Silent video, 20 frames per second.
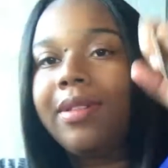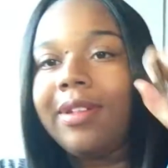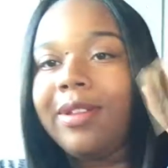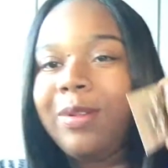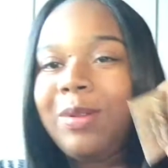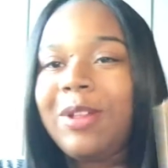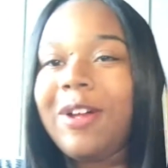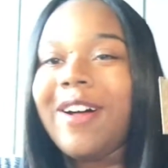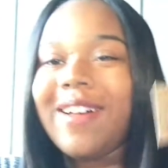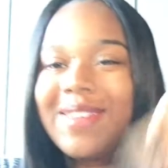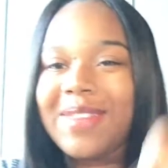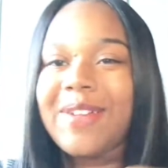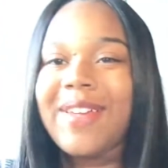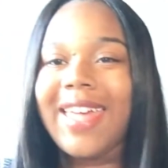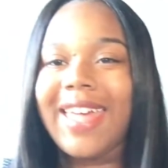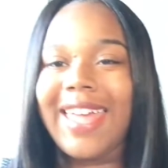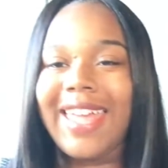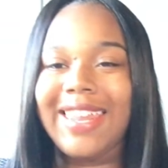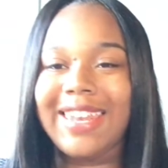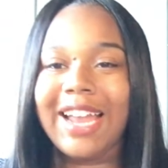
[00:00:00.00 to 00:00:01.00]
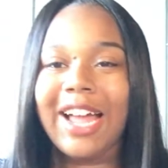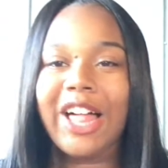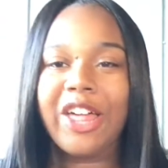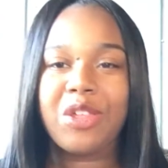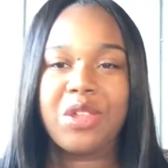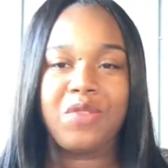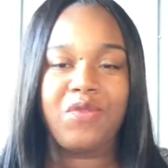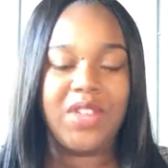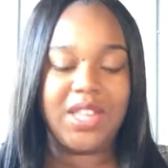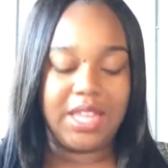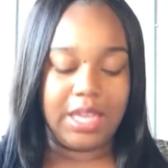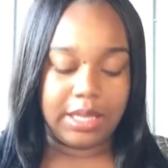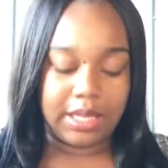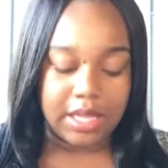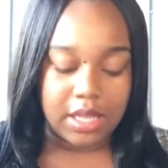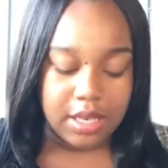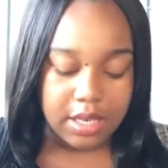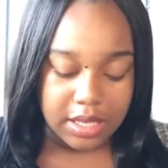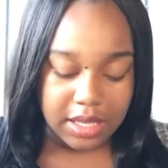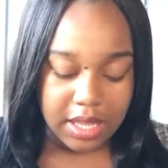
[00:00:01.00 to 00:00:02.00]
so it was also eight dollars and fifty
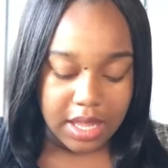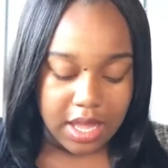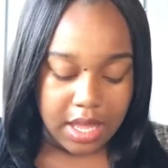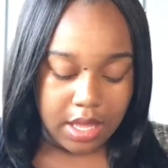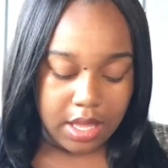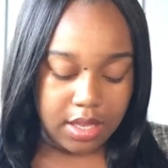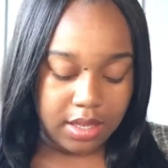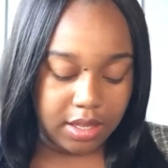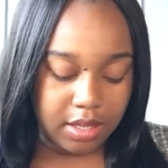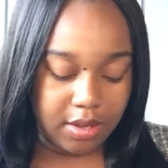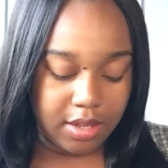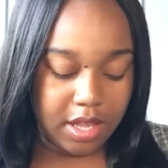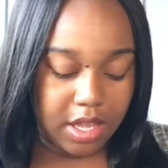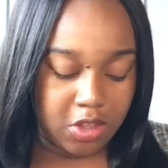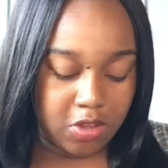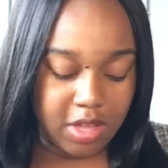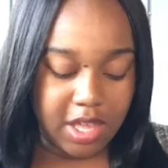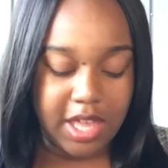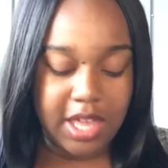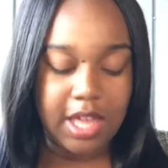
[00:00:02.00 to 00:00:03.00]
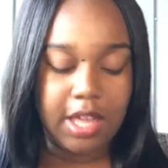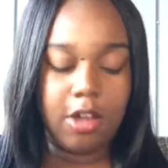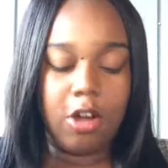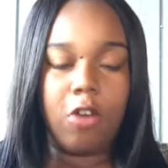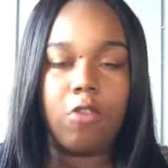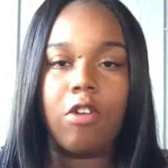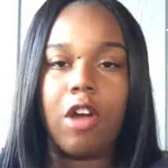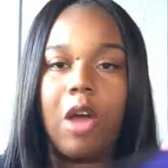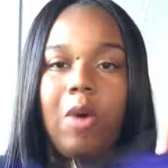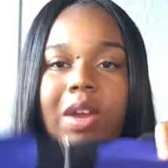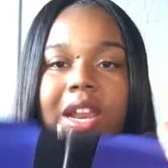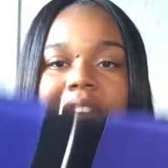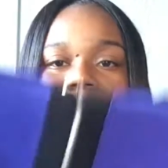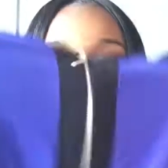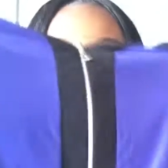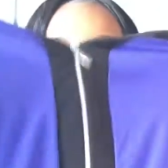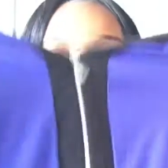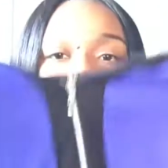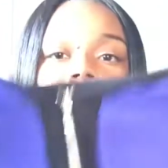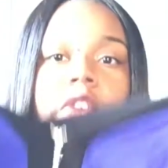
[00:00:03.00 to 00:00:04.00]
cents. So yes, you can't go wrong with an
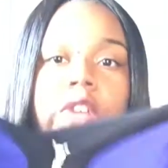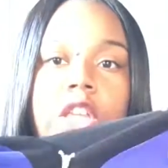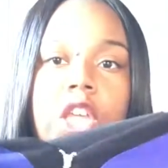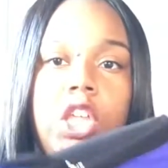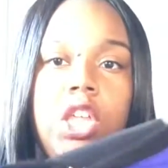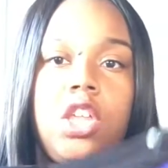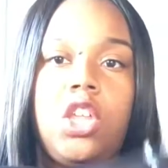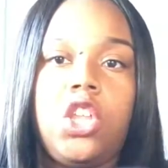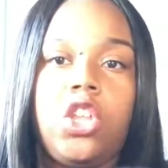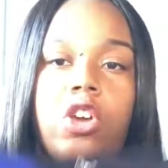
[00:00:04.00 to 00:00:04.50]
eight dollars and fifty cents